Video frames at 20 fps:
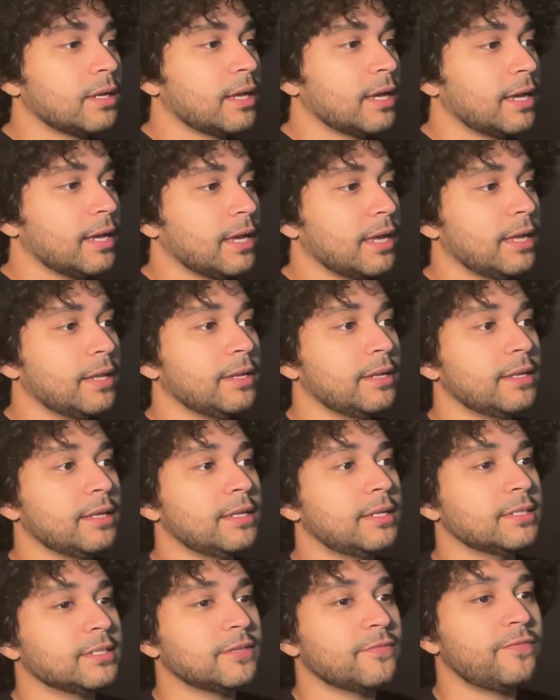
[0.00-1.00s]
And it
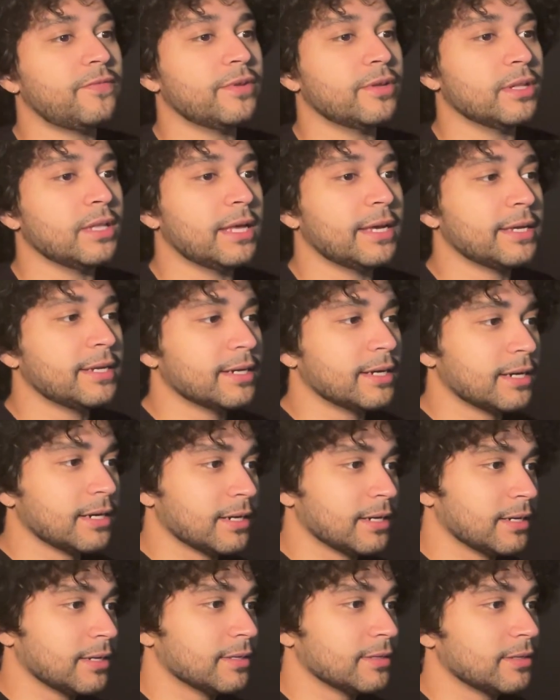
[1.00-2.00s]
doesn't feel like
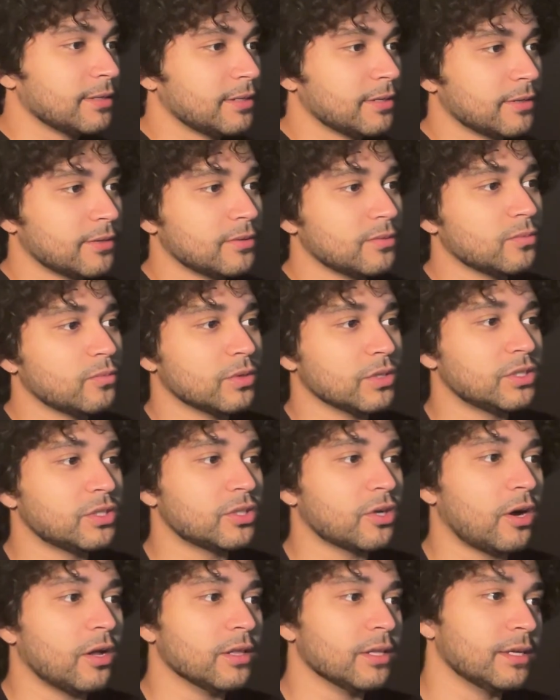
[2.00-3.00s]
uh, you know we're
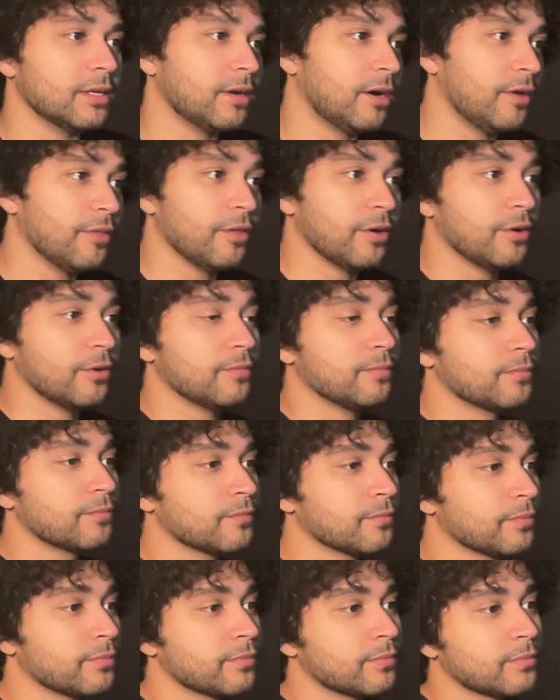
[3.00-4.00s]
stalling. Although
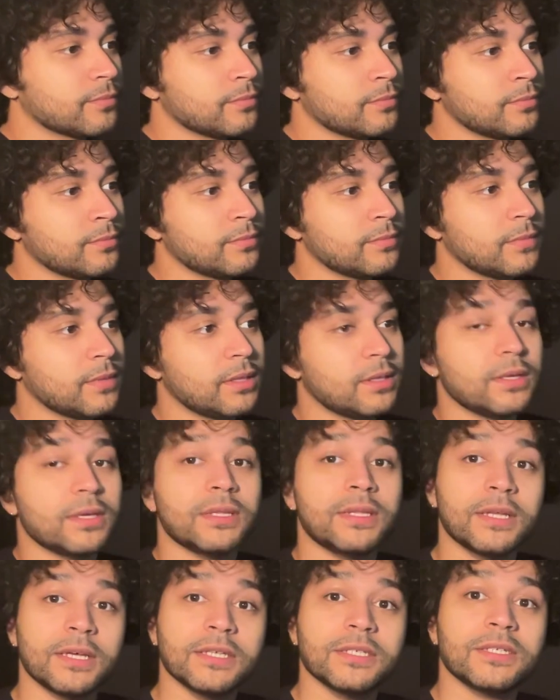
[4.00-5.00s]

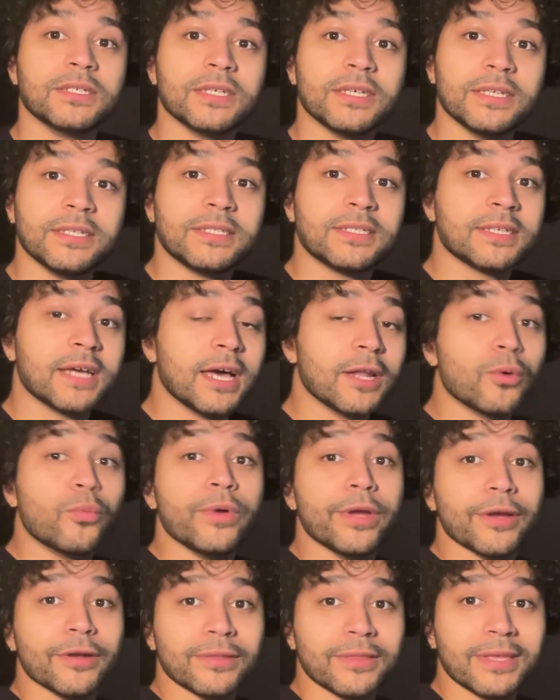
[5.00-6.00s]
it does. It's kind of
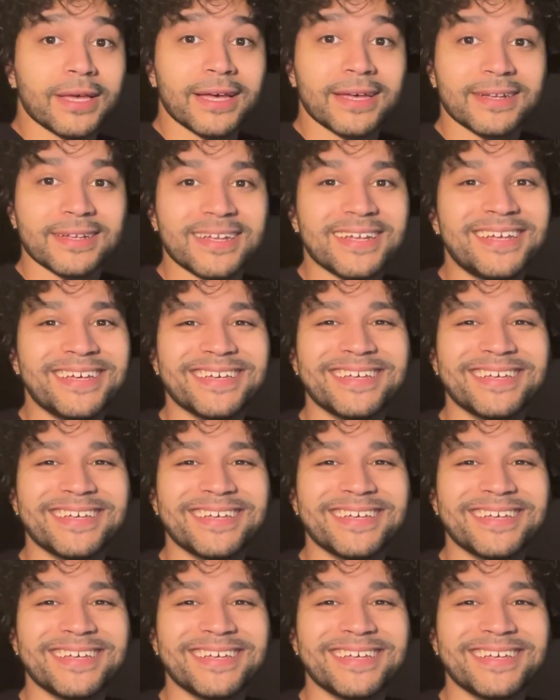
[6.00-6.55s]
weird that